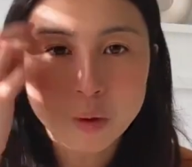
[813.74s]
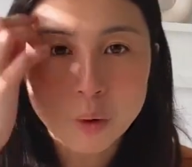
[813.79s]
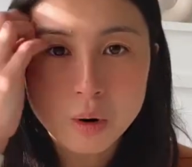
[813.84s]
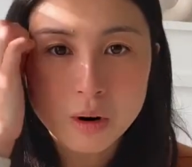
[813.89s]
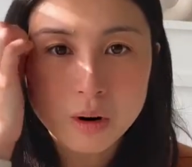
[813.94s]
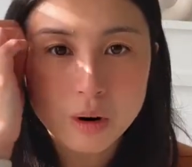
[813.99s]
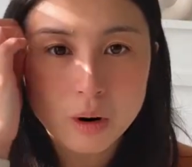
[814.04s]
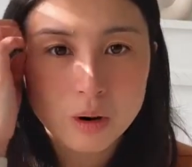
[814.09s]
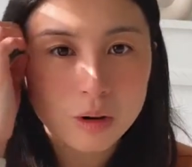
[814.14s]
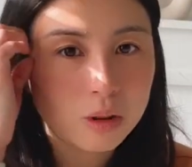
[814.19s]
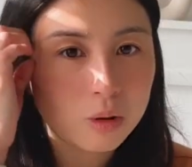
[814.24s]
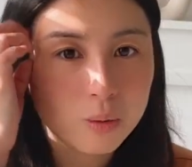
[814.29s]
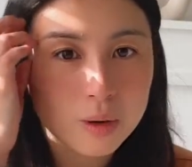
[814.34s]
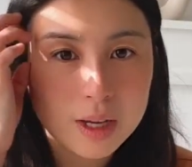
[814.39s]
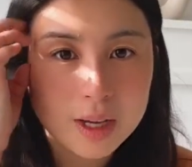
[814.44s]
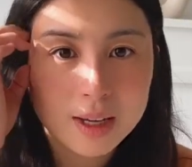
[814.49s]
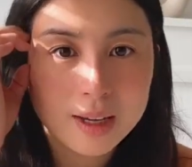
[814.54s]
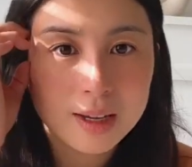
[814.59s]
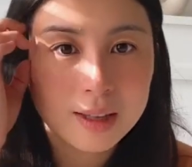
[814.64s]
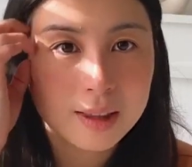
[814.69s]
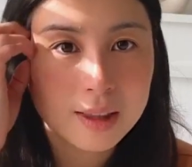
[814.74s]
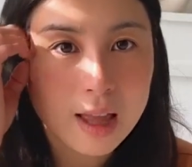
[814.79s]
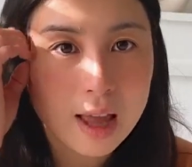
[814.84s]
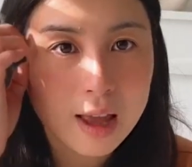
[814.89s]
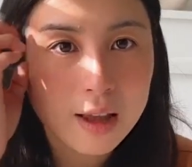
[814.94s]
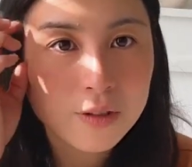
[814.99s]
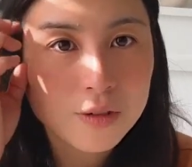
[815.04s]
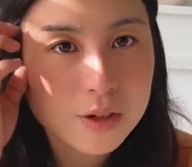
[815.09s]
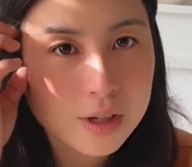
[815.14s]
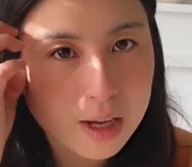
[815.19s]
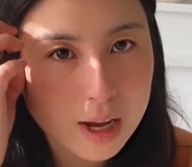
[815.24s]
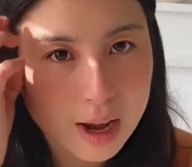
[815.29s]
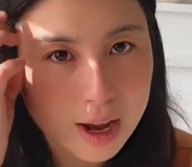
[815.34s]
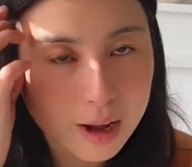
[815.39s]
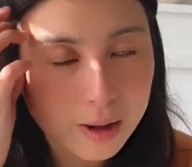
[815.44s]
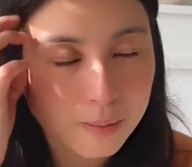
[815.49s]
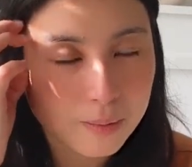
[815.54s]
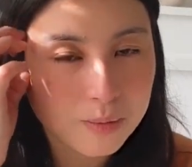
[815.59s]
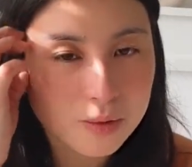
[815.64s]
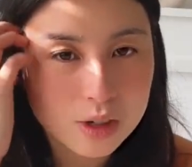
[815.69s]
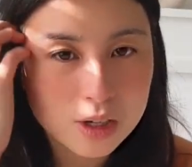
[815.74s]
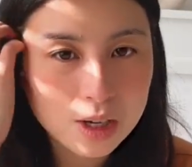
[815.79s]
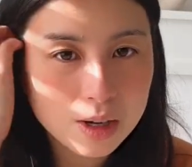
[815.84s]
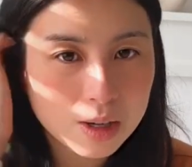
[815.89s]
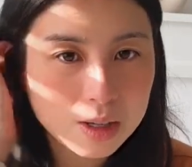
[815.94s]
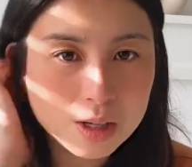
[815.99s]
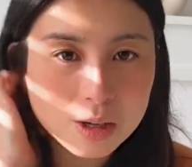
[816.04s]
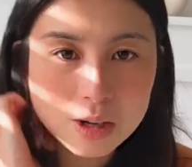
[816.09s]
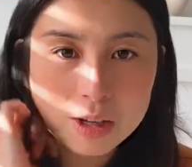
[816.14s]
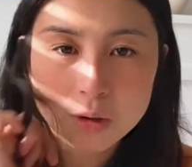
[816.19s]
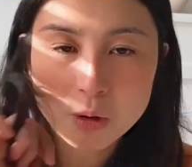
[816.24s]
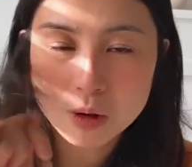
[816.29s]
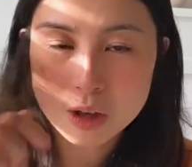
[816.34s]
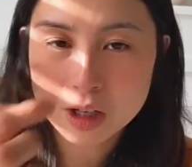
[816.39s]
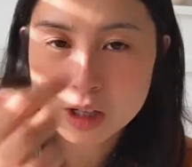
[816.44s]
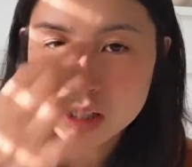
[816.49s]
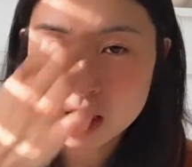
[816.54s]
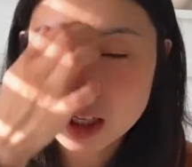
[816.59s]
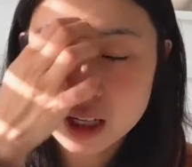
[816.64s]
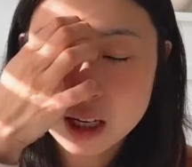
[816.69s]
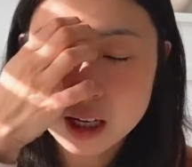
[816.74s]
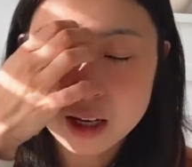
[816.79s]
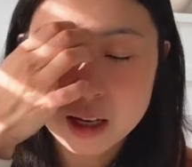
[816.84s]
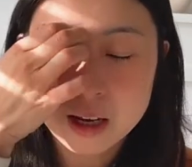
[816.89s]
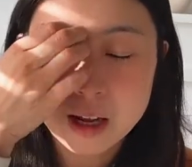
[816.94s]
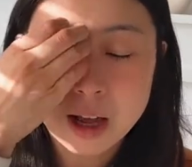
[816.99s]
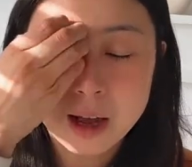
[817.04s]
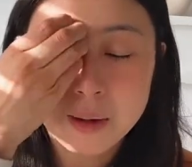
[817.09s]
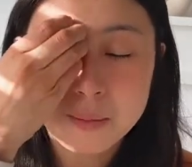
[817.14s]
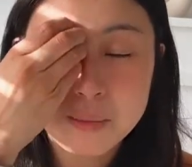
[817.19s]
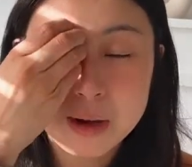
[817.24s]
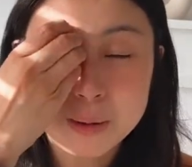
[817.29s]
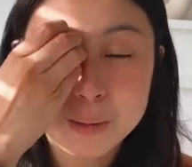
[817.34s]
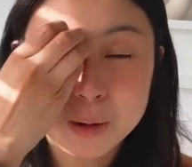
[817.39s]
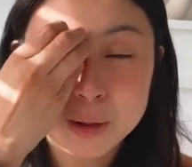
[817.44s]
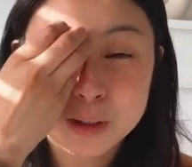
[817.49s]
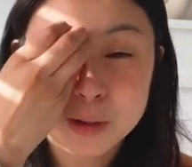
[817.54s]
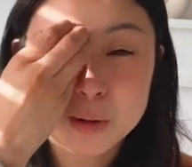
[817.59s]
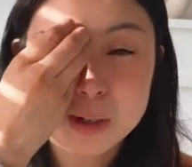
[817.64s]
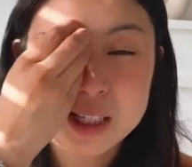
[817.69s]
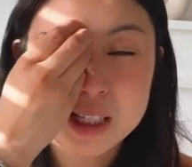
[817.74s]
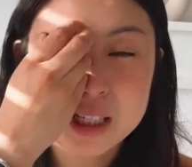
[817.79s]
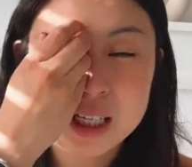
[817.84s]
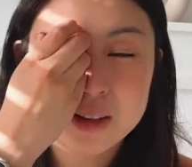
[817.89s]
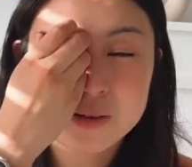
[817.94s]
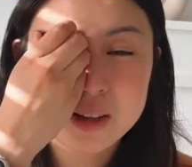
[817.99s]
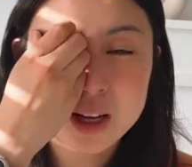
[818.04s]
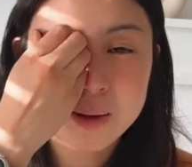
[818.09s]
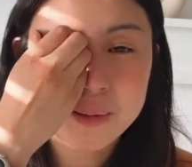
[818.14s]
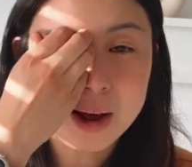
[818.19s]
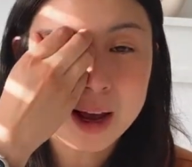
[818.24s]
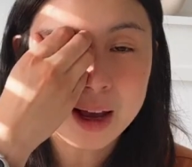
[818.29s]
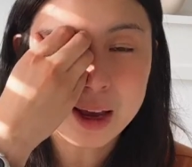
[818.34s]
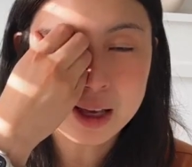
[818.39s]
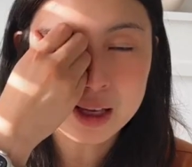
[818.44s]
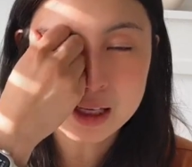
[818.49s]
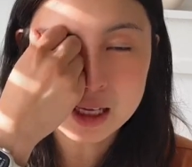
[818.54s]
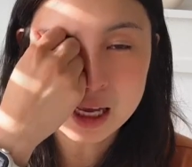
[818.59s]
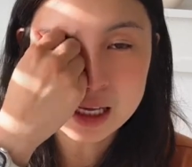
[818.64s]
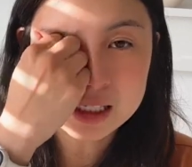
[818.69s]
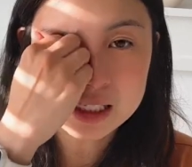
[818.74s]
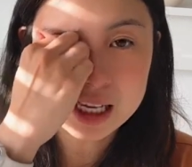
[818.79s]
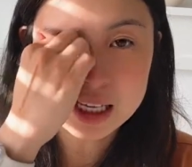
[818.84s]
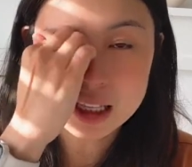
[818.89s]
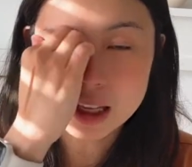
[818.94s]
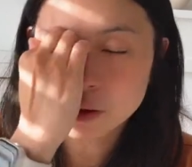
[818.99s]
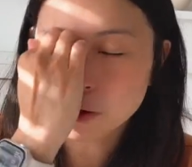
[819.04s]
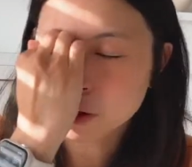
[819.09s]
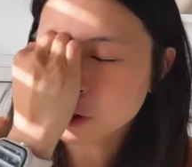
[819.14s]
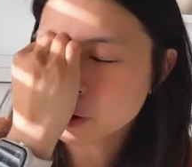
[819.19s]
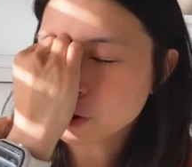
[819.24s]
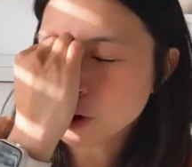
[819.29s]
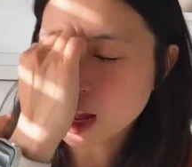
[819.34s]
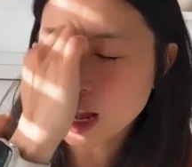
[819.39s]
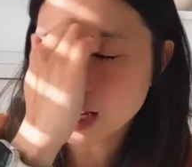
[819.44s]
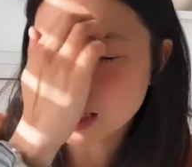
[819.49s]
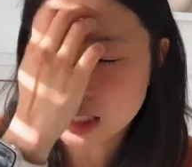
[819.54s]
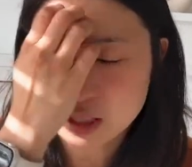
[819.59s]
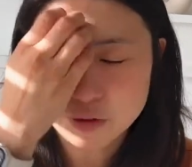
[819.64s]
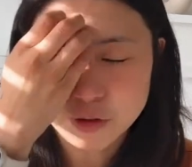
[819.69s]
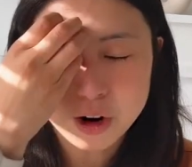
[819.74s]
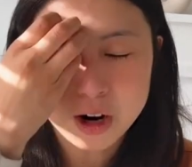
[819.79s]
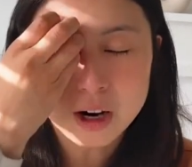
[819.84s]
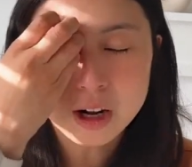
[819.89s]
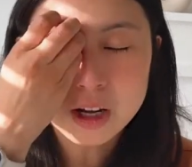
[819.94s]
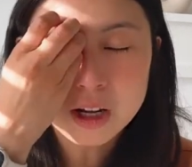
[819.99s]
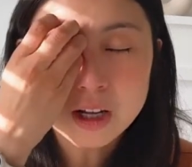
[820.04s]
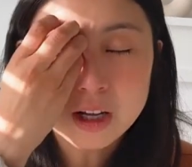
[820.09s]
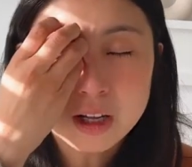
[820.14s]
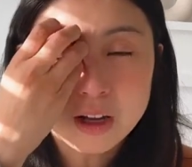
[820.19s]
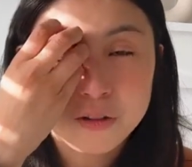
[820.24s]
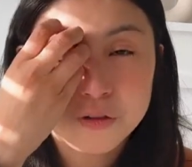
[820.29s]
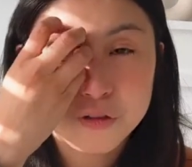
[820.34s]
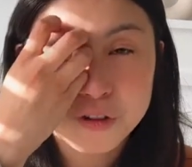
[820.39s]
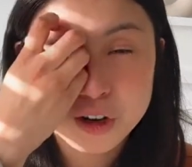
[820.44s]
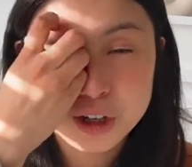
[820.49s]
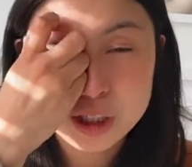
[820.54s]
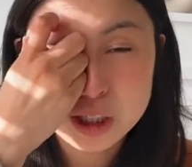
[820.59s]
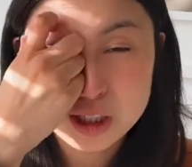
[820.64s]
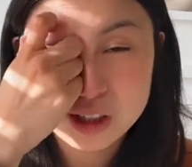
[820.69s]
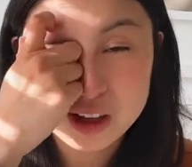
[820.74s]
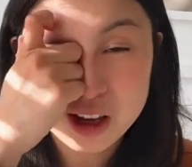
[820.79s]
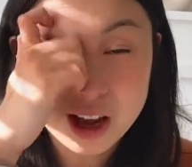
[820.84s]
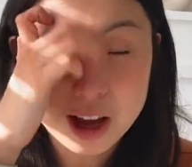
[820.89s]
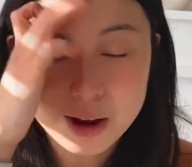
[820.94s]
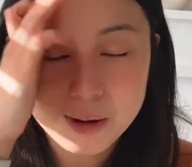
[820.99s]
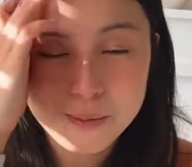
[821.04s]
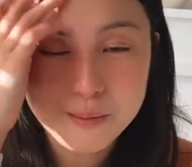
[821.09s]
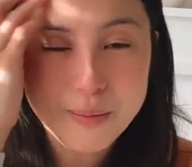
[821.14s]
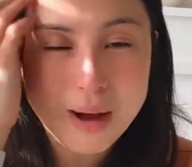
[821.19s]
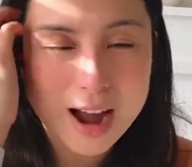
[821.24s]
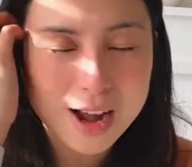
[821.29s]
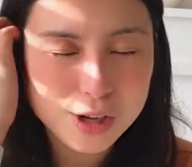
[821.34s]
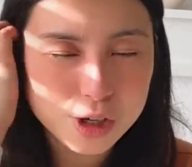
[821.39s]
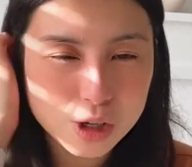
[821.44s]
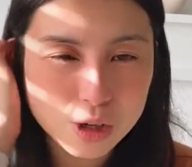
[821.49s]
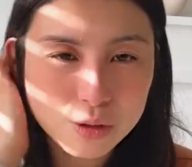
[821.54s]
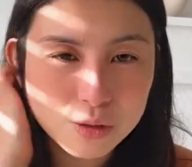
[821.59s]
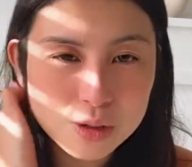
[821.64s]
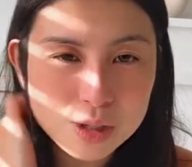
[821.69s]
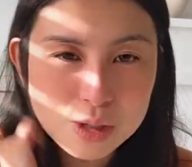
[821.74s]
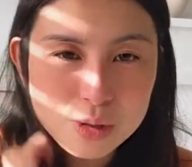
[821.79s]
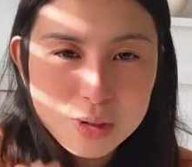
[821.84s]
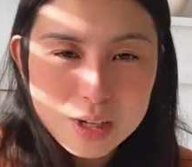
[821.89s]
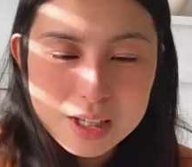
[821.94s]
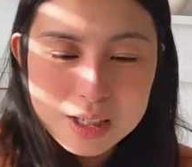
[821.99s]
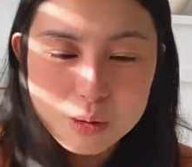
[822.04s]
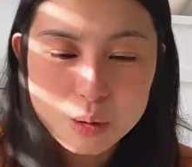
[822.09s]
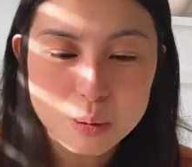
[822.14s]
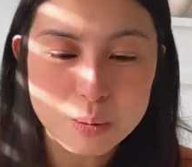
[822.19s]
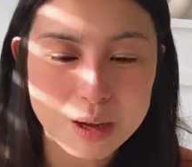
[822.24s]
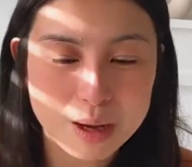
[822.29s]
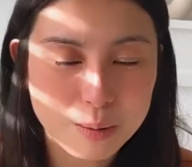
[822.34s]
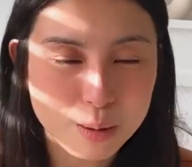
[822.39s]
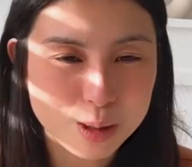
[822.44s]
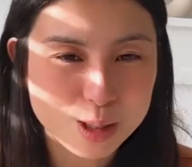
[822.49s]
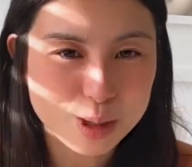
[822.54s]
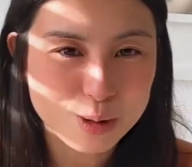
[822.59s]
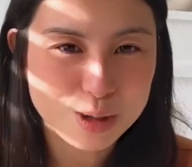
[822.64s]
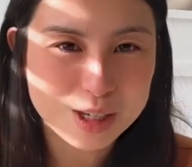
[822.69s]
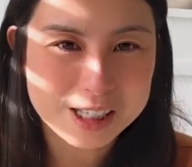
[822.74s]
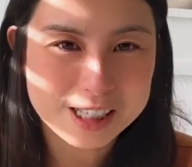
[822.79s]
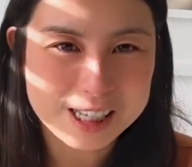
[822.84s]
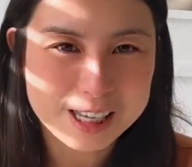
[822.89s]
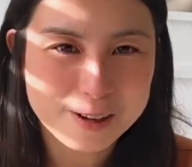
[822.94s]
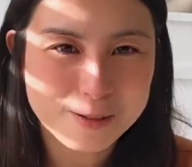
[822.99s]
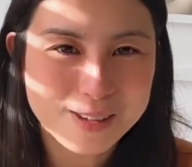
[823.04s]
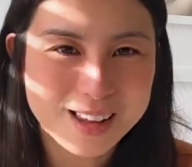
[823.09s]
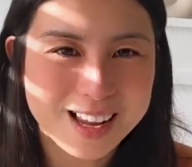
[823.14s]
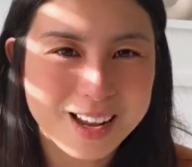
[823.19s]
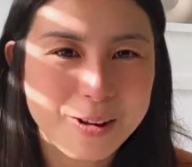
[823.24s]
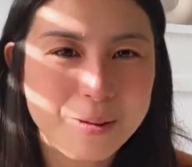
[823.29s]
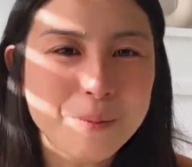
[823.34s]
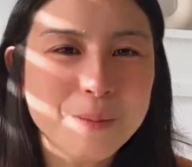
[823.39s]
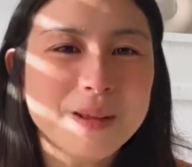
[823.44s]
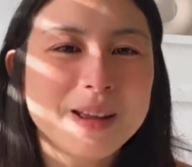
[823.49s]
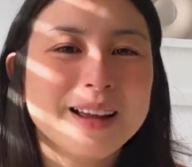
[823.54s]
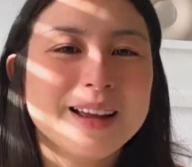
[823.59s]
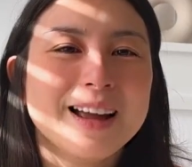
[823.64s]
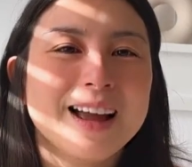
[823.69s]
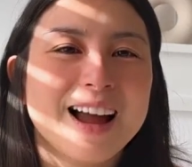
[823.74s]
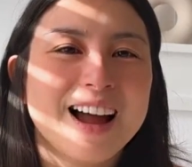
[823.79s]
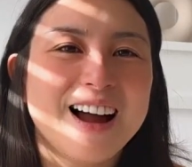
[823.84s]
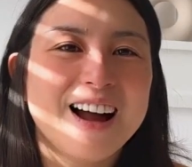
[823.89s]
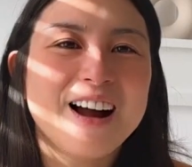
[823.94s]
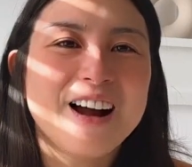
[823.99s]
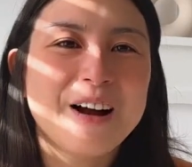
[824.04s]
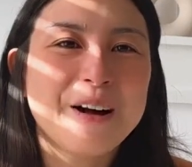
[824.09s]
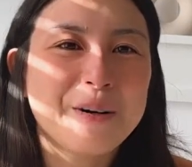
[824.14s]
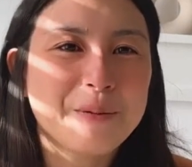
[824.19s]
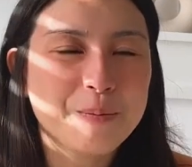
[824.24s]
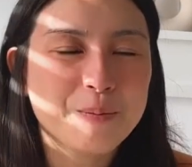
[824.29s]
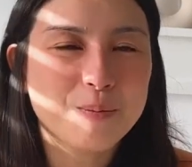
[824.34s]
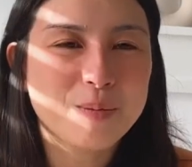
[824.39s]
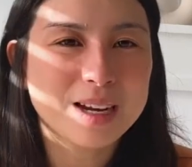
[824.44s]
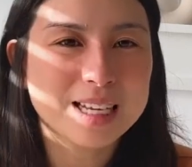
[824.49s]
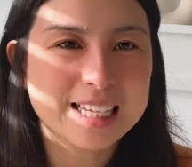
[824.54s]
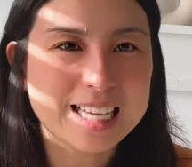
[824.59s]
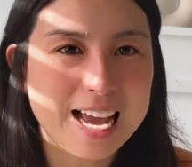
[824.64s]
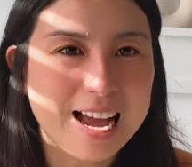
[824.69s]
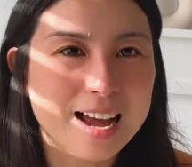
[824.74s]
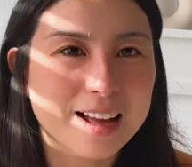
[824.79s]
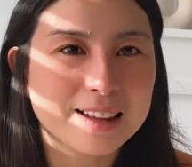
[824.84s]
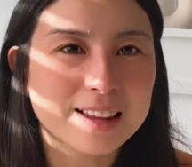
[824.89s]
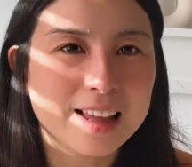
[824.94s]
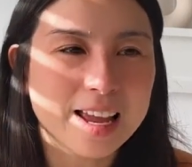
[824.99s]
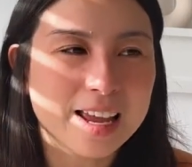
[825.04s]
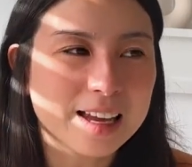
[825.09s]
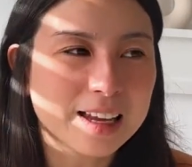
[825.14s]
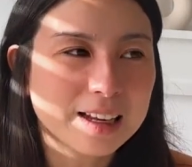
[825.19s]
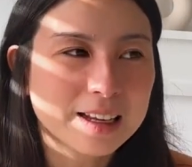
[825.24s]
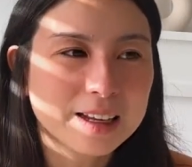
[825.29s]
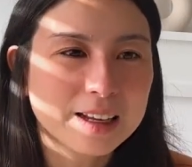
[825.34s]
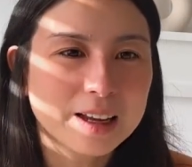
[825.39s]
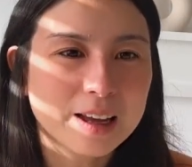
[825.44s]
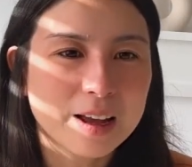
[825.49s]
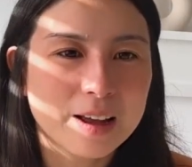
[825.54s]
4 or 3 left in order to be able to receive them. I said that if we ask for a first batch of students, we'll be able to receive them. But yeah, like,